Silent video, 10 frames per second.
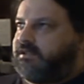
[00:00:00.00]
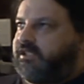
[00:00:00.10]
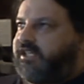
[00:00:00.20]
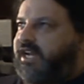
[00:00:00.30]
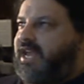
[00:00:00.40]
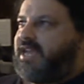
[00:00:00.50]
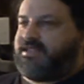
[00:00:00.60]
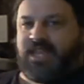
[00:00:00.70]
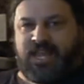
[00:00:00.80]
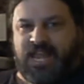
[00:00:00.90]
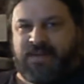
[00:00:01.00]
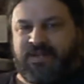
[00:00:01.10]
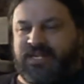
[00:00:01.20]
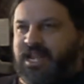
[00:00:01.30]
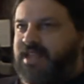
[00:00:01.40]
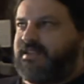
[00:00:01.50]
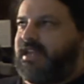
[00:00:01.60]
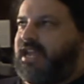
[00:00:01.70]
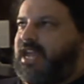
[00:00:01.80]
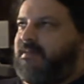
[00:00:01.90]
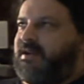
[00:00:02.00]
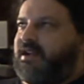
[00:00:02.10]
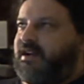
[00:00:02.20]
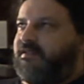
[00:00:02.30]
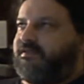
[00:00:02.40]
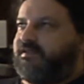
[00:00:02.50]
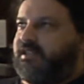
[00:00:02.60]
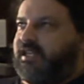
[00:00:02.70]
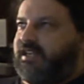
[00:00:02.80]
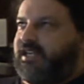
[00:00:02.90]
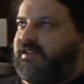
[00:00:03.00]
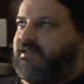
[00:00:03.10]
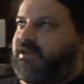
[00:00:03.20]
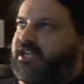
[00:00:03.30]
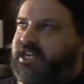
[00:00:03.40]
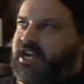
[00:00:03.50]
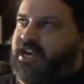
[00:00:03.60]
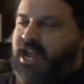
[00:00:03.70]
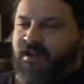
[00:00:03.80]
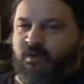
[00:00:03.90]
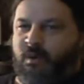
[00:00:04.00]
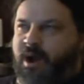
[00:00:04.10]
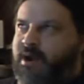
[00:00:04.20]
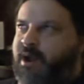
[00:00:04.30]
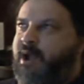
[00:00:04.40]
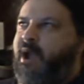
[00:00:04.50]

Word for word: she has that habit. She has that habit of, even when she didn't have the walker,